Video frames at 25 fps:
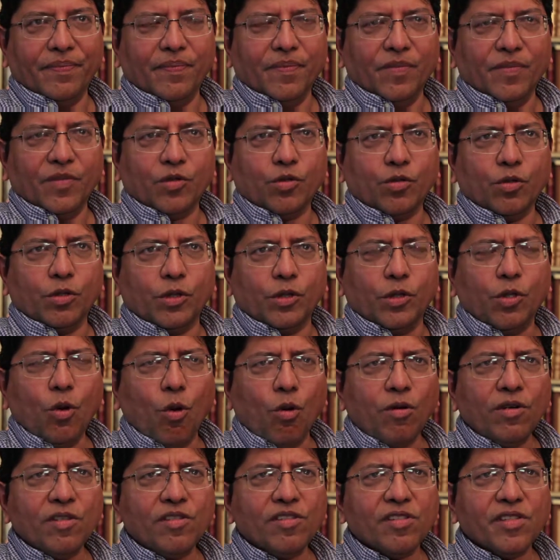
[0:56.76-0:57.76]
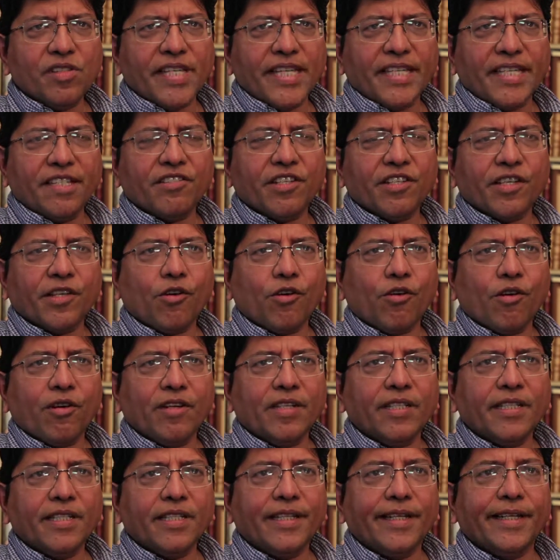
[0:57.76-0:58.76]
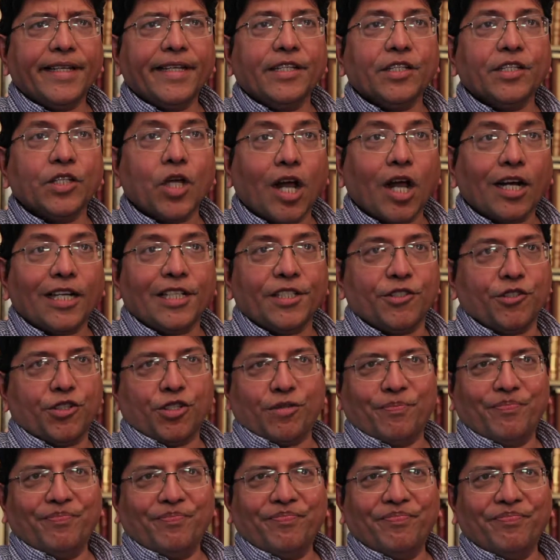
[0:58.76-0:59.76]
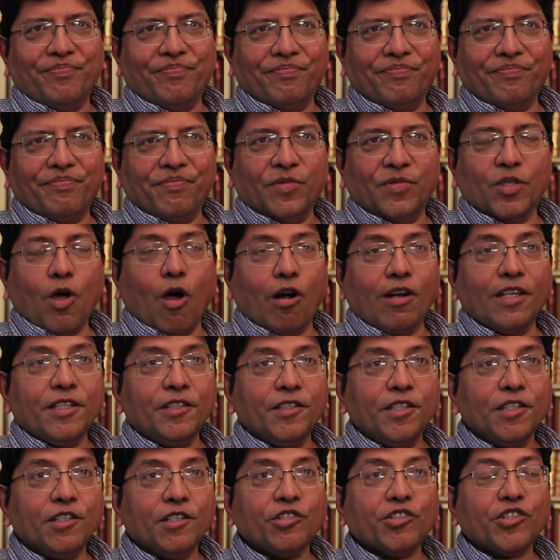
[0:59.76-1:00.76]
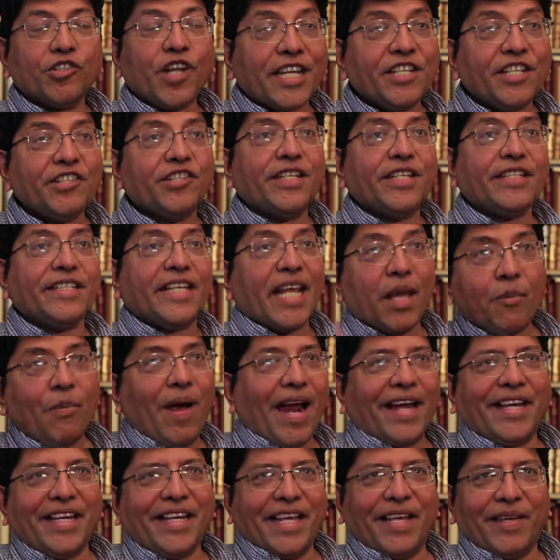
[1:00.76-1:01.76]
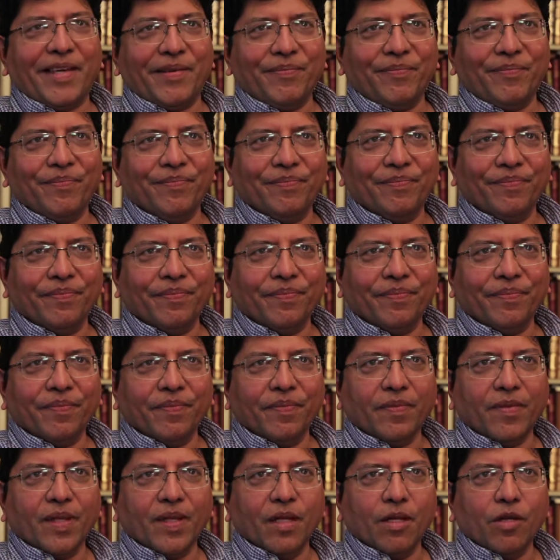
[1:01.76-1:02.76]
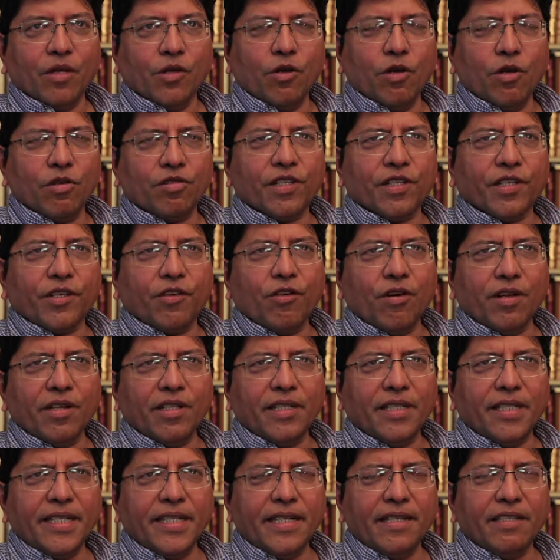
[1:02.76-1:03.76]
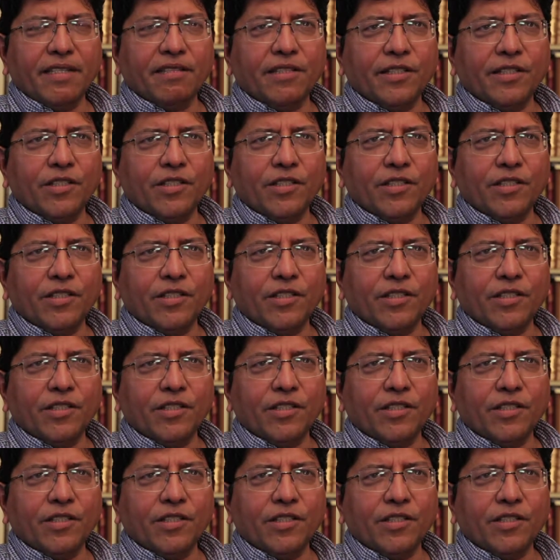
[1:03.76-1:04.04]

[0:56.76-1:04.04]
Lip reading: So don't seek security in knowledge. Knowledge is changing day by day. Your security is in